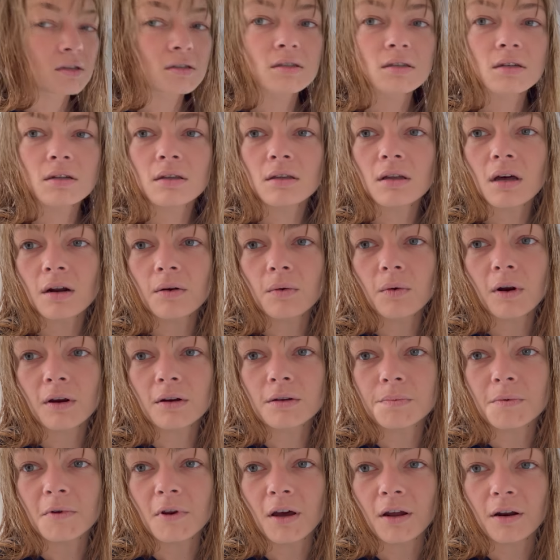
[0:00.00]
still a lot of work
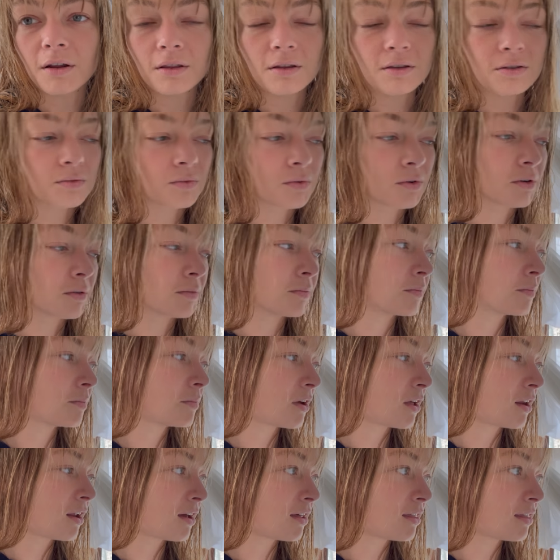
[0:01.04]
to be done in this room,
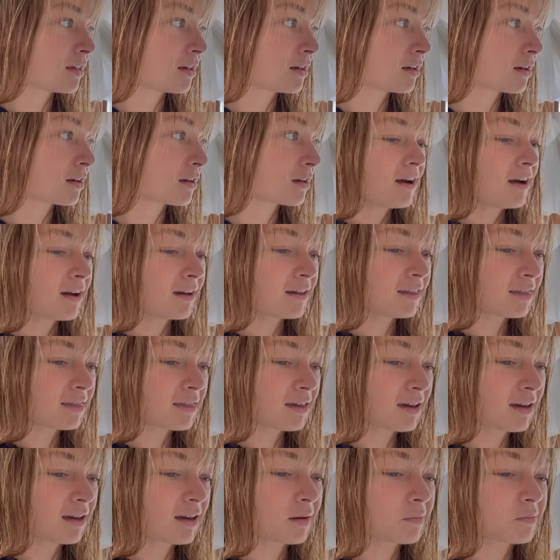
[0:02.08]
but I think, I
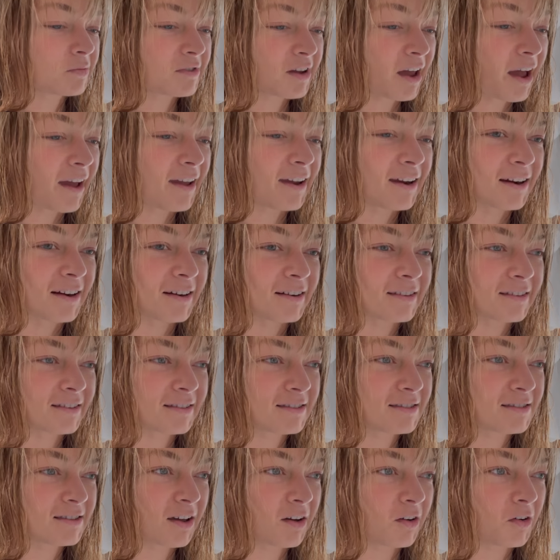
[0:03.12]
think I'm tired.
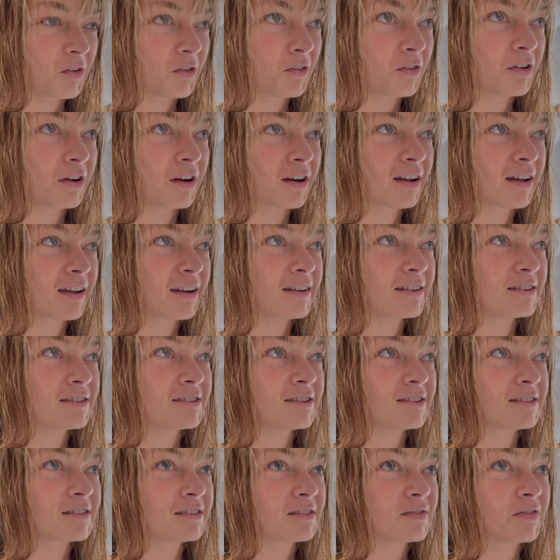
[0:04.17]
So we're gonna
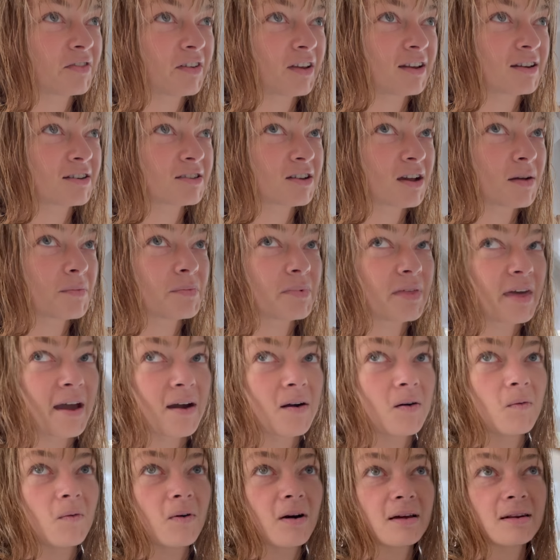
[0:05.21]
just finish up
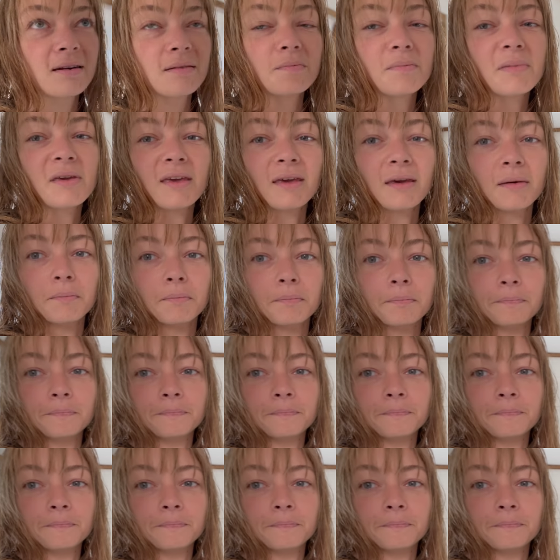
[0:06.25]
that one beam